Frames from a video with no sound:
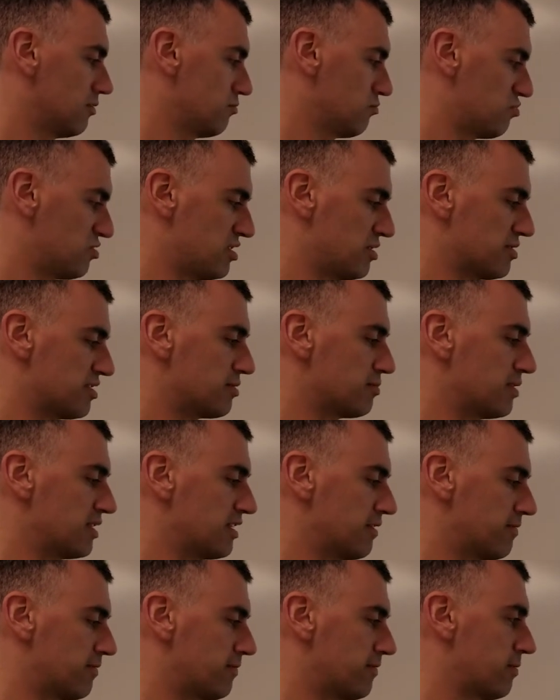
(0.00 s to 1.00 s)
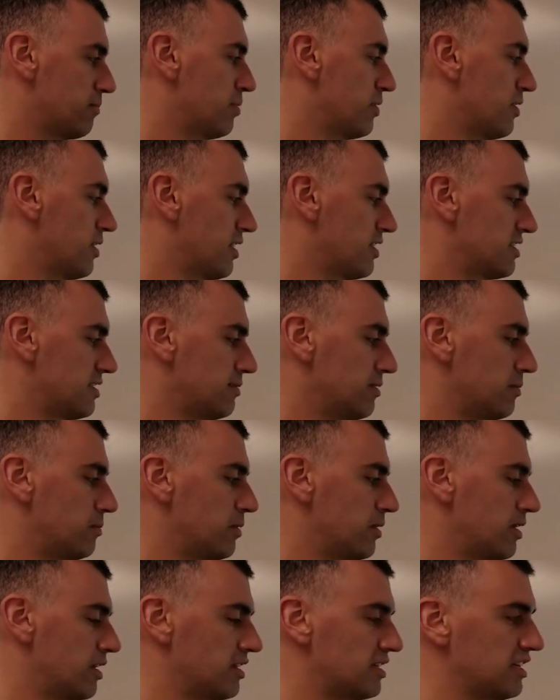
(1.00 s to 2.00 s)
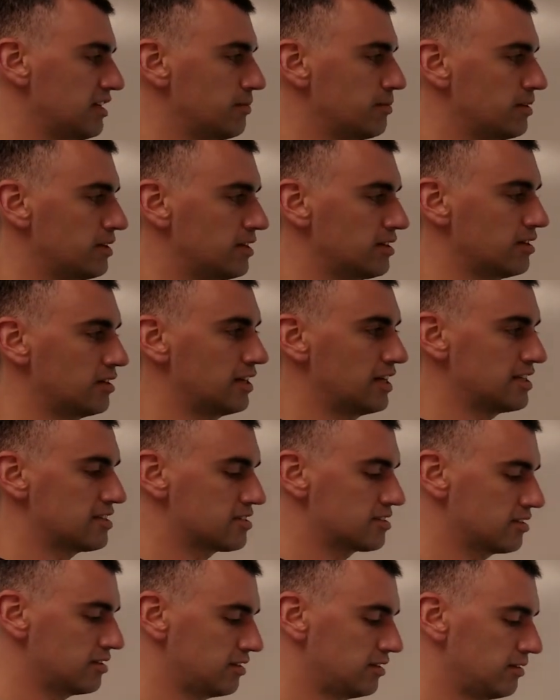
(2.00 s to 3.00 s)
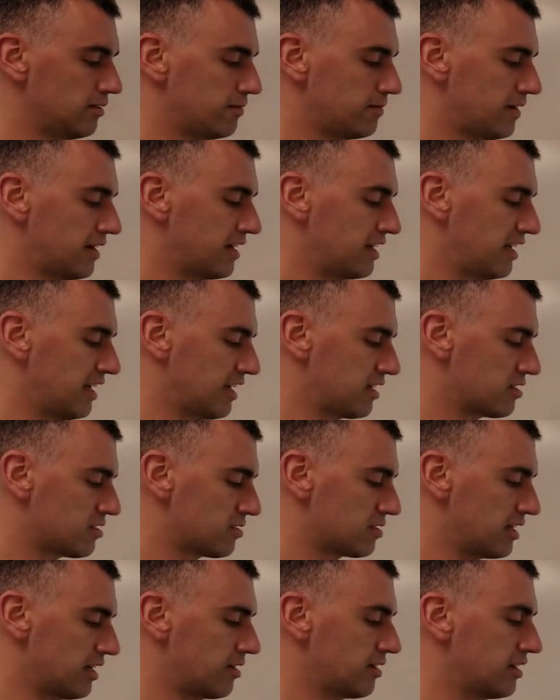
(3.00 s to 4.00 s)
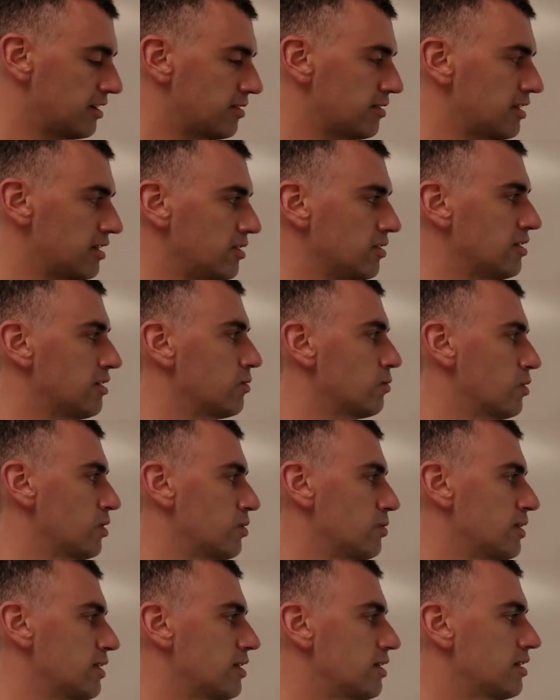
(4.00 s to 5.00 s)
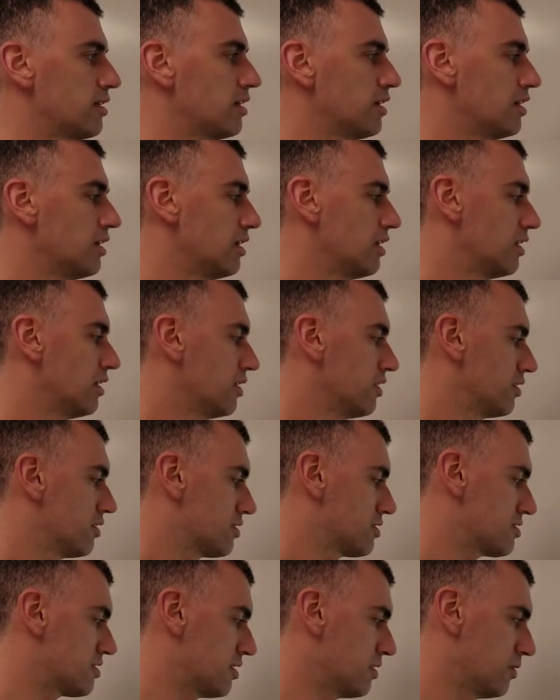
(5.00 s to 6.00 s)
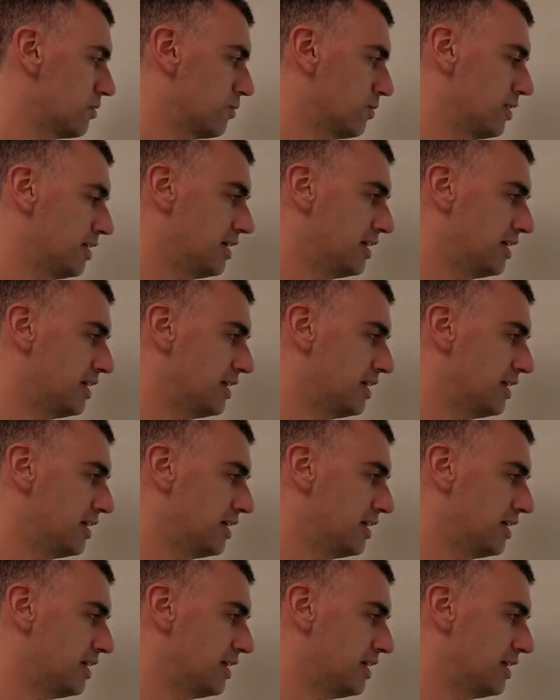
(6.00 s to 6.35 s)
Seems to be different from periodic table to periodic table, but nonetheless, you'll find an answer down here that you can work with. So,